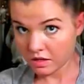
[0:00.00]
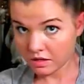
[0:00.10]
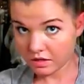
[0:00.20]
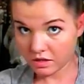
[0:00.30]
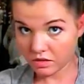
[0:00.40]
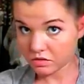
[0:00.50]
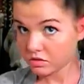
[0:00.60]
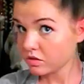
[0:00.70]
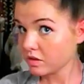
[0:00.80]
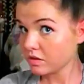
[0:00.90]
And then I'll
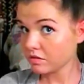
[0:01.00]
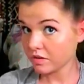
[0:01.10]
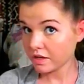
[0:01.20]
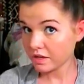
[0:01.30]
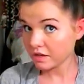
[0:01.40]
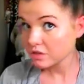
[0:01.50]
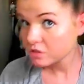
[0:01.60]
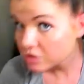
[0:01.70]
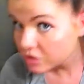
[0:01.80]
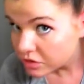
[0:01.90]
do it right here
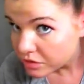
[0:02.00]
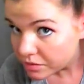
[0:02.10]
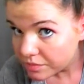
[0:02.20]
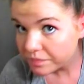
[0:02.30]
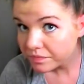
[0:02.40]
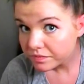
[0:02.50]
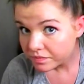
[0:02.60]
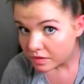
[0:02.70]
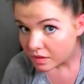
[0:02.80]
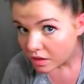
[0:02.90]
too.
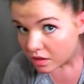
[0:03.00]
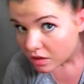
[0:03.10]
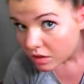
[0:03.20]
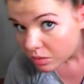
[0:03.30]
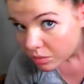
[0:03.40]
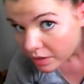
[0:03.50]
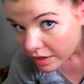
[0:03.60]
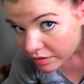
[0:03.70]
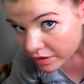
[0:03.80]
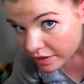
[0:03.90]

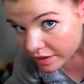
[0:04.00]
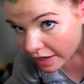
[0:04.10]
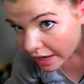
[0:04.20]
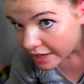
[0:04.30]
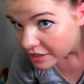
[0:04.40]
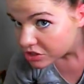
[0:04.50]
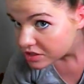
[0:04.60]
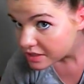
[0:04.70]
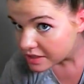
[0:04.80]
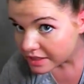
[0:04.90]
However, I
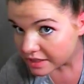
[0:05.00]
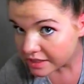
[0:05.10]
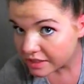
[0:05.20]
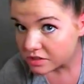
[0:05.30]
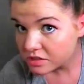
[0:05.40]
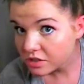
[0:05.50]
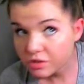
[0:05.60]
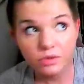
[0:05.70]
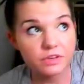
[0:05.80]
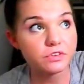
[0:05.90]
just need it. So
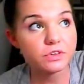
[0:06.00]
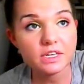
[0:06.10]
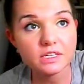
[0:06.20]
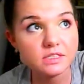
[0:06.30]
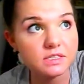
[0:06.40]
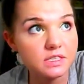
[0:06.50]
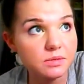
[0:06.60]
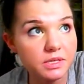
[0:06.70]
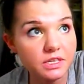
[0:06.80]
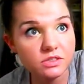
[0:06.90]
if you can't
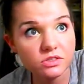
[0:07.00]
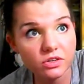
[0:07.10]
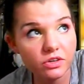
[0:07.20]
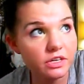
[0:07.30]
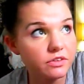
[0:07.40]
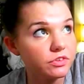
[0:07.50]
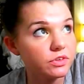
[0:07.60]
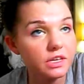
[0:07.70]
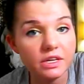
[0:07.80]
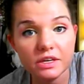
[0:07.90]
see me, sorry if
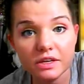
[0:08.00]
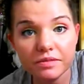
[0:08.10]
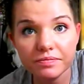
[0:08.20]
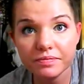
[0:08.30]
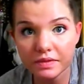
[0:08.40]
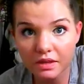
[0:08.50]
you can't.